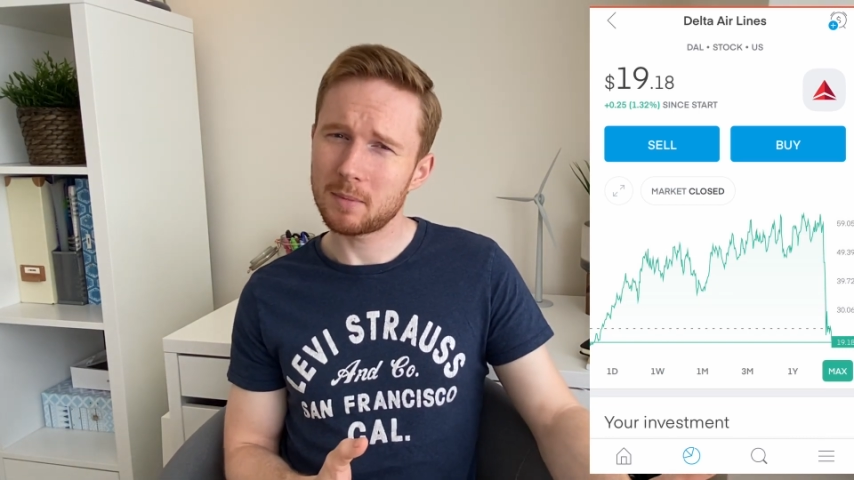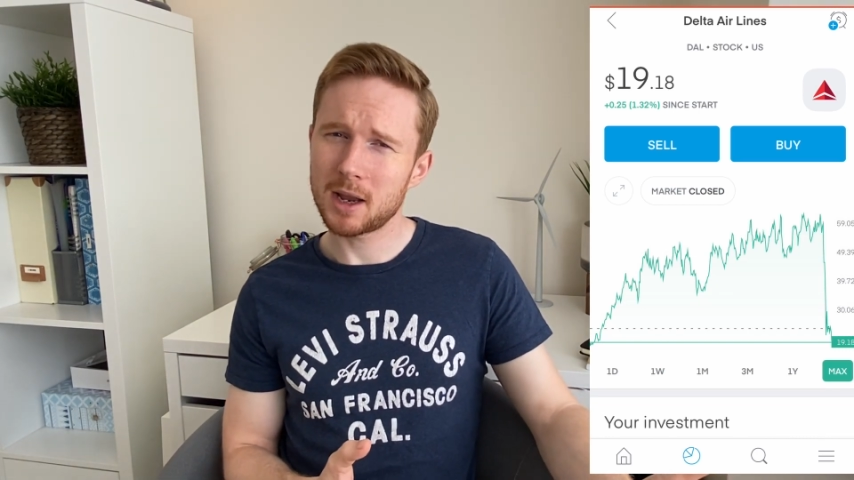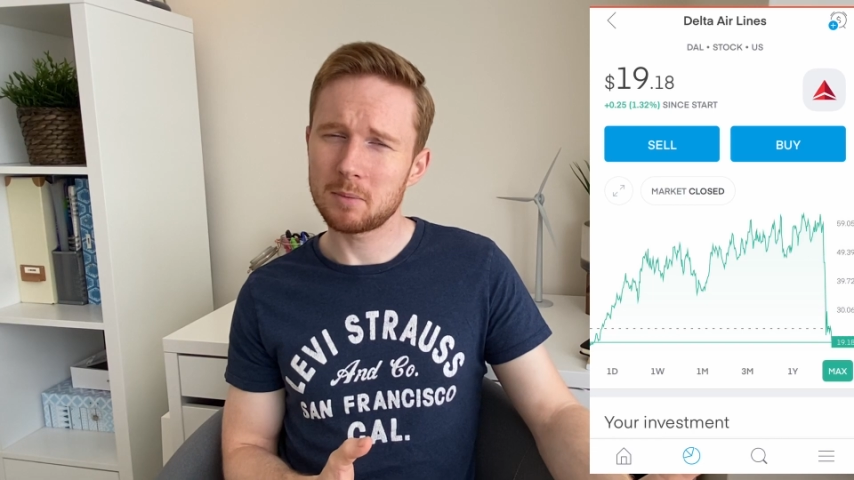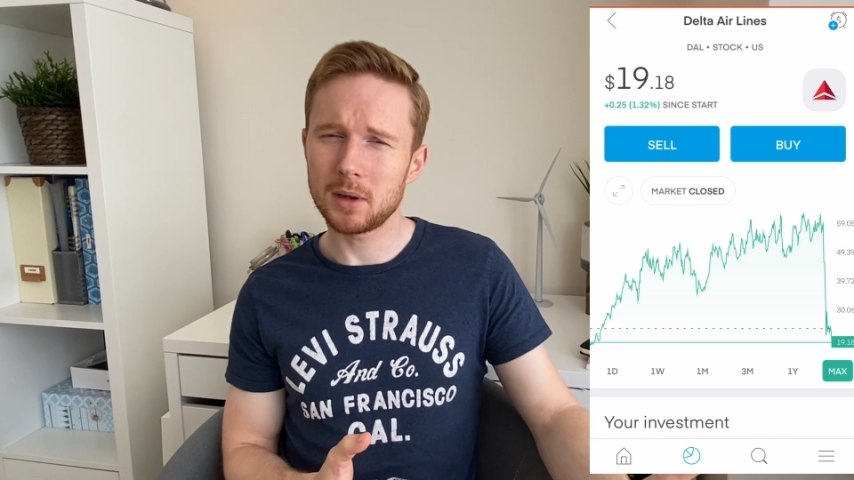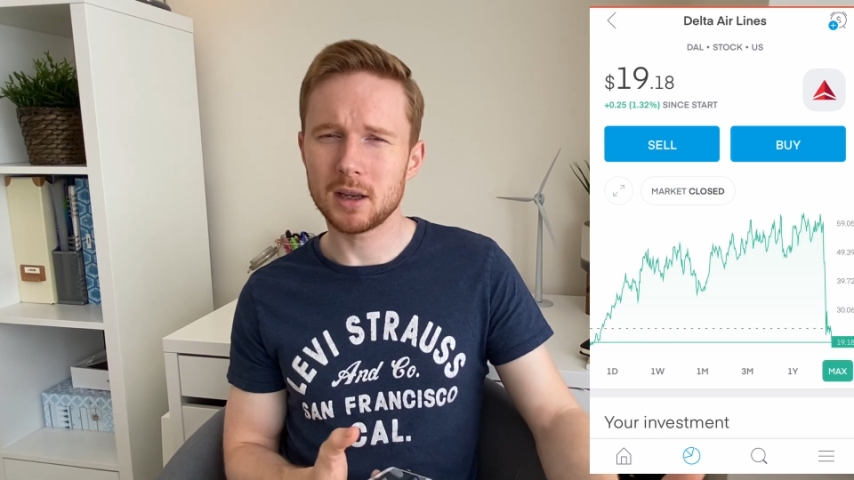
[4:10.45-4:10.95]

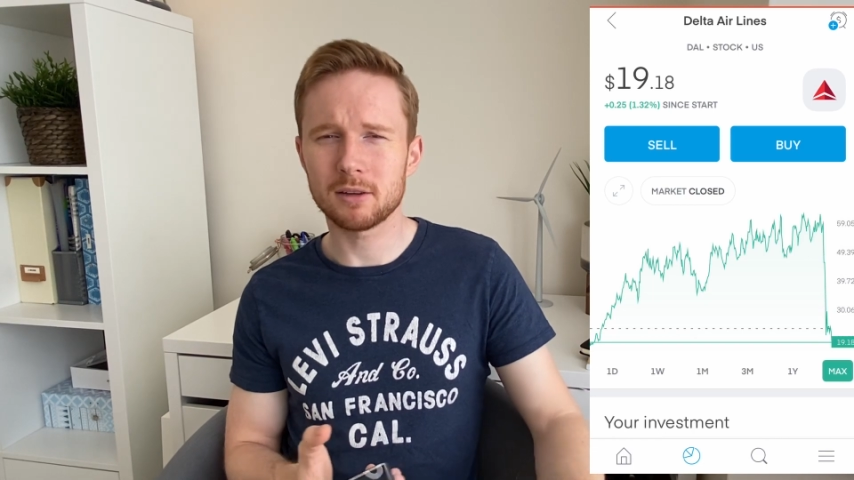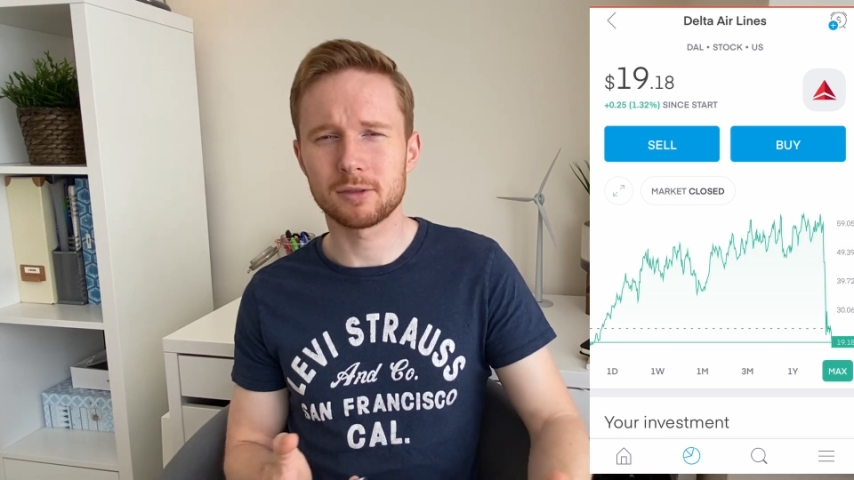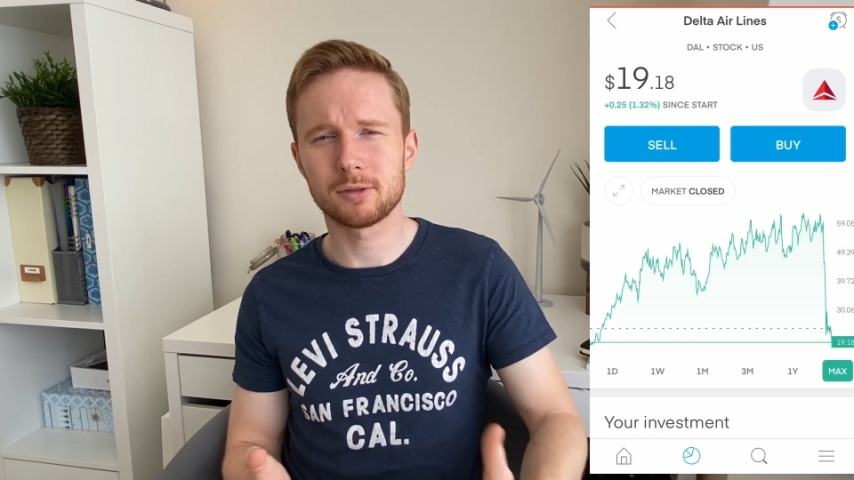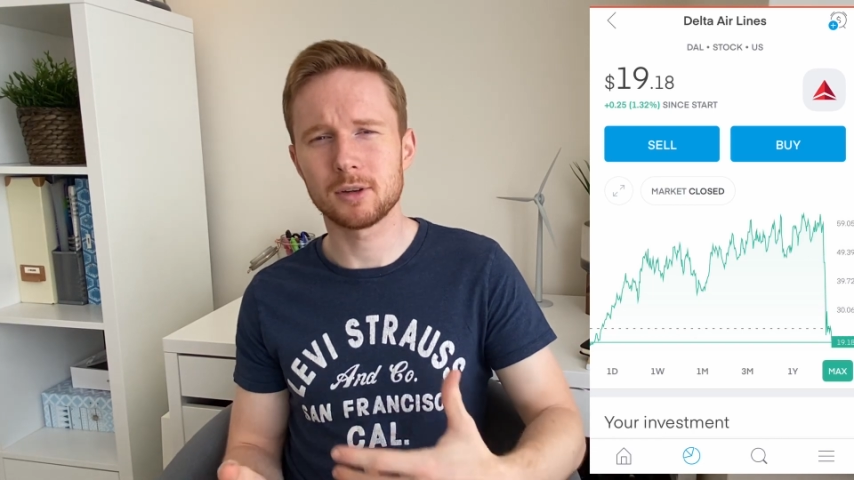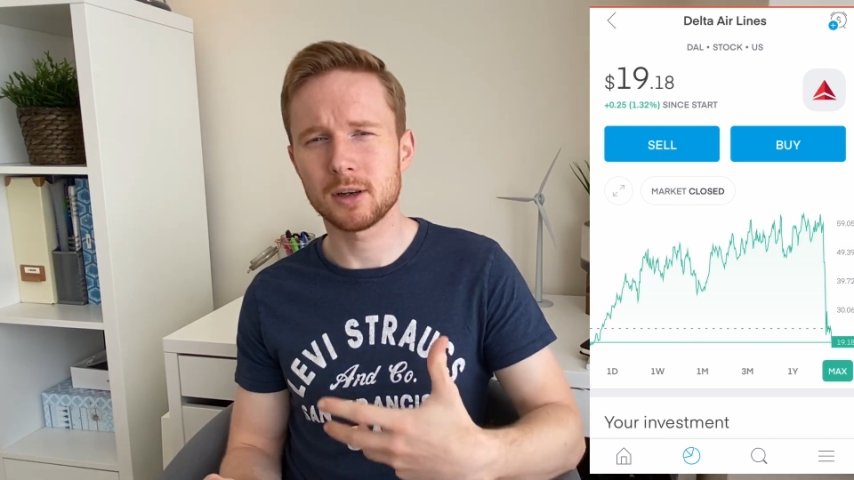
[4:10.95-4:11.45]
maybe,
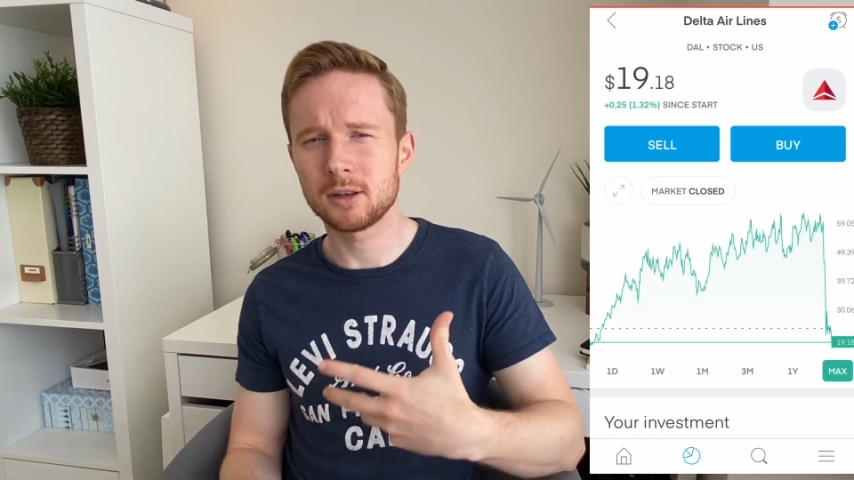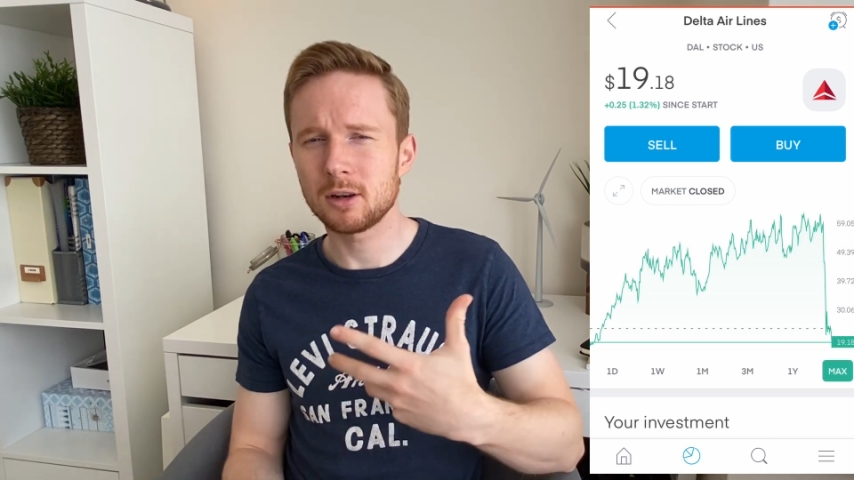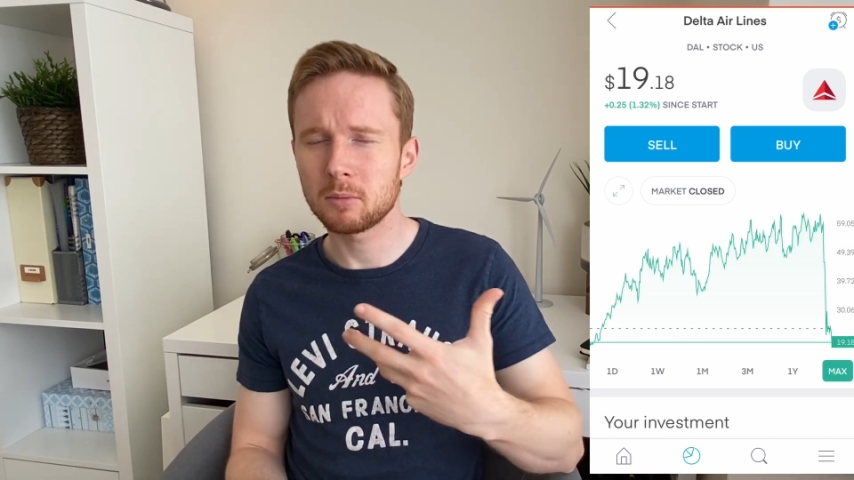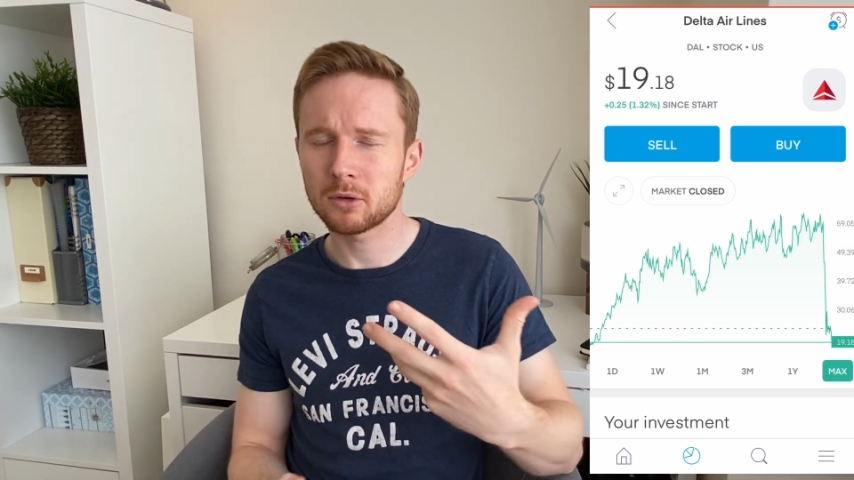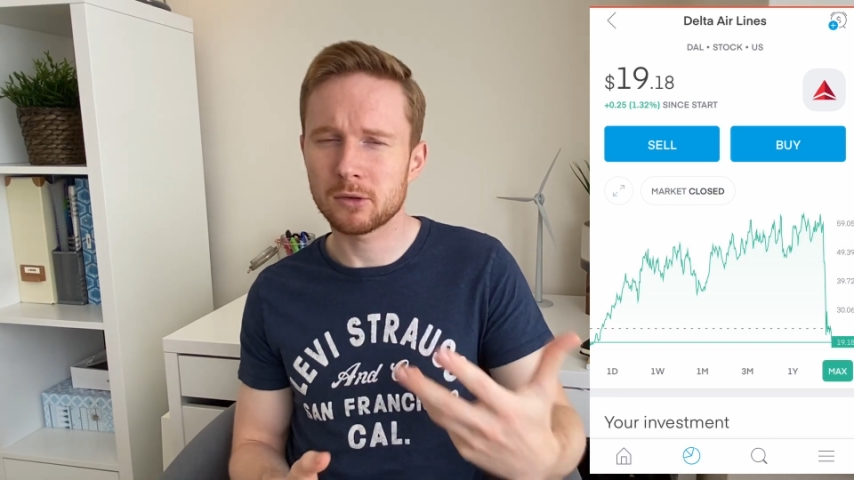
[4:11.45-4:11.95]
if a
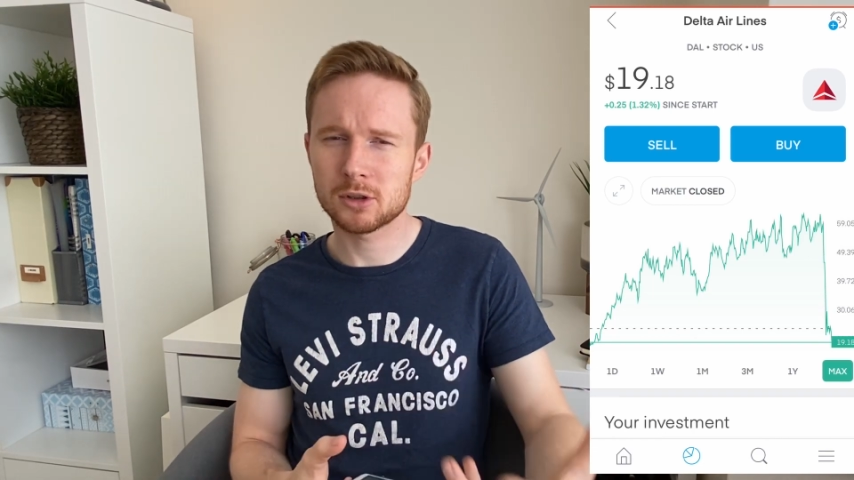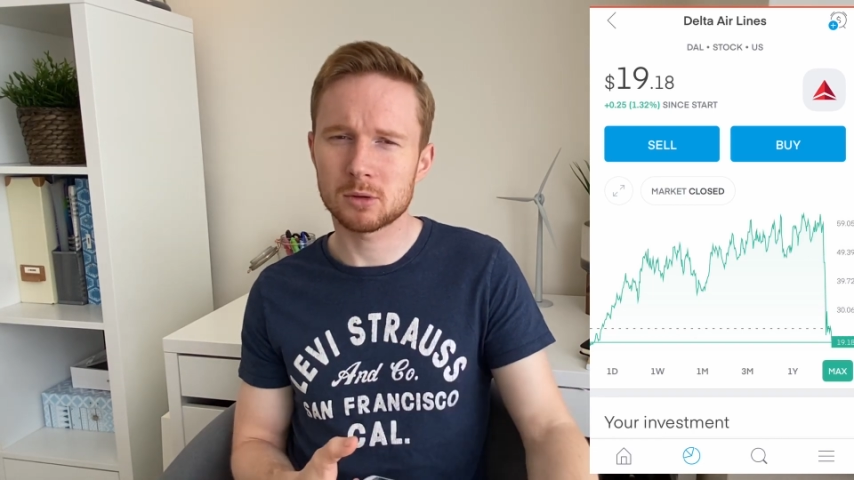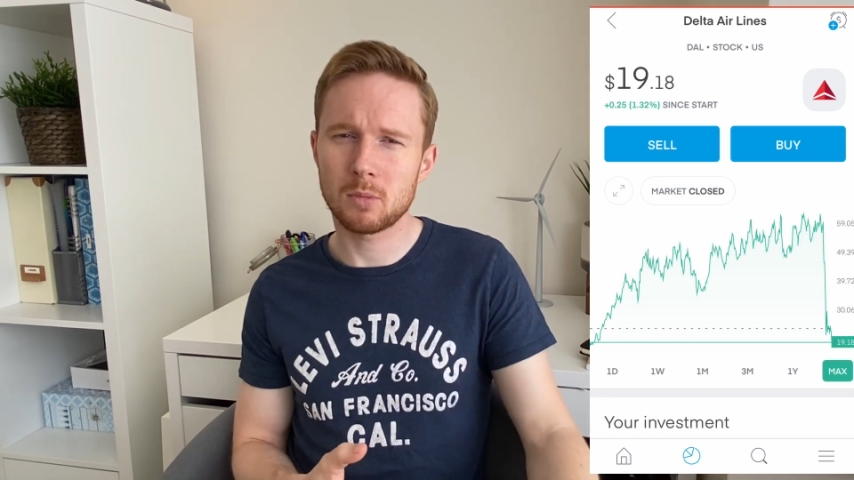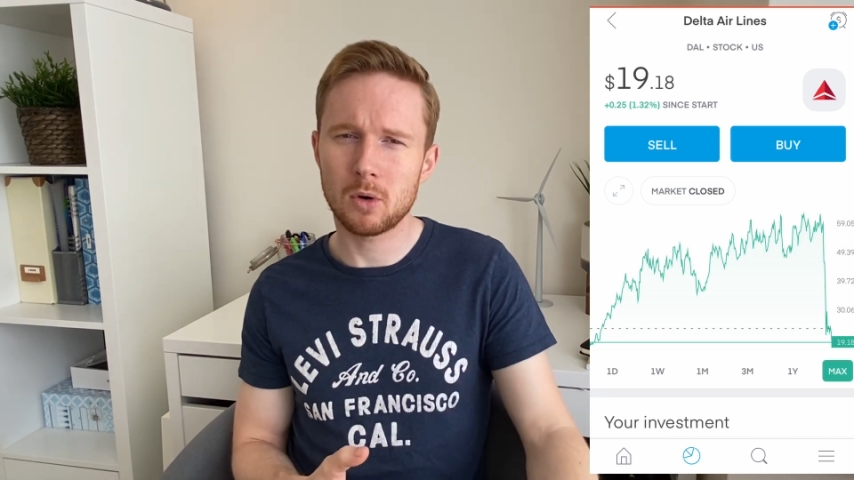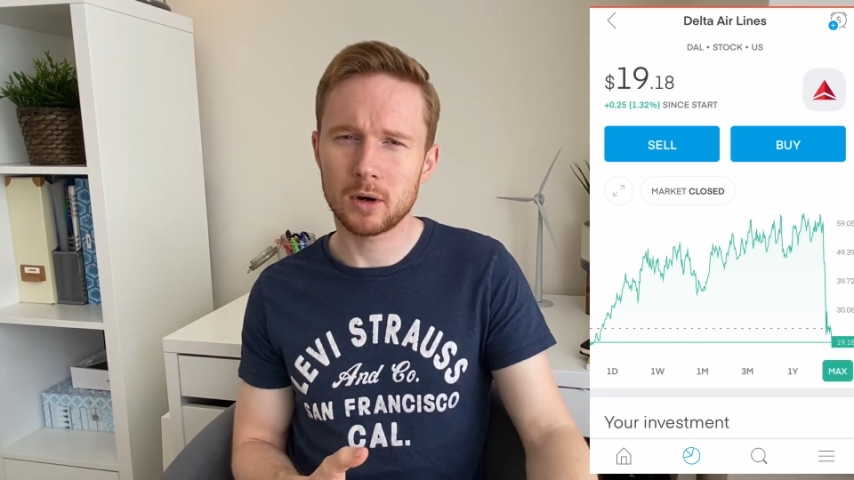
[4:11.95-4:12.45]
number of
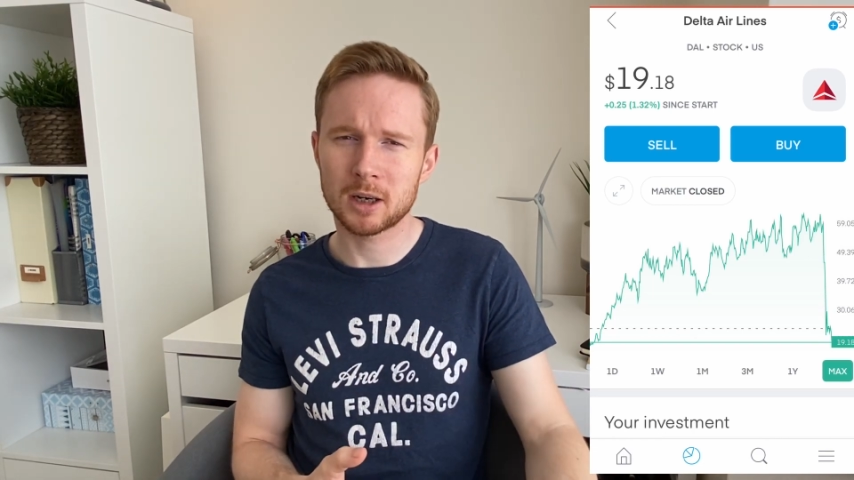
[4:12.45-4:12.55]
smaller